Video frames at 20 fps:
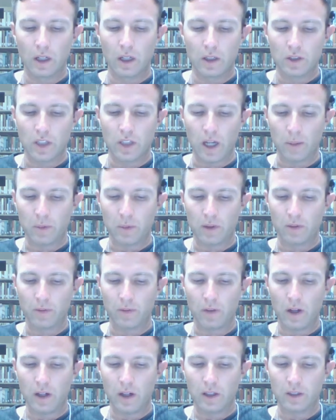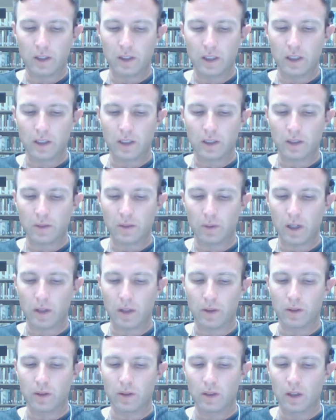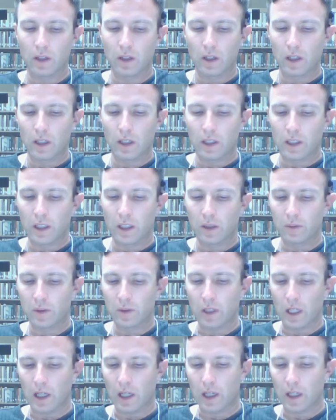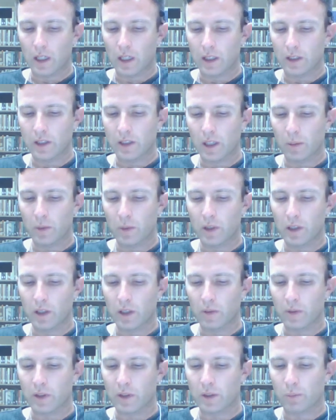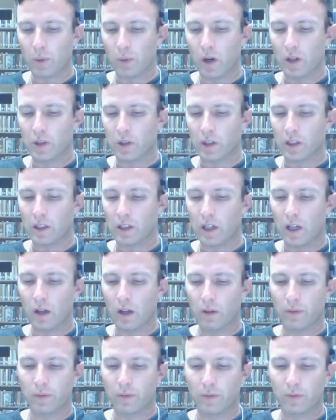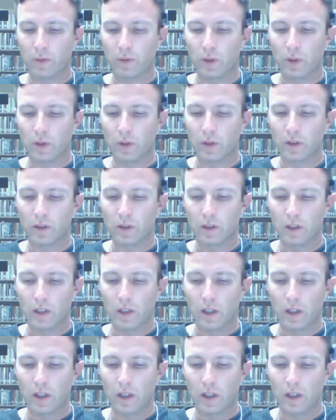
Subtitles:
Chapter 6 gives a summary of this project and how further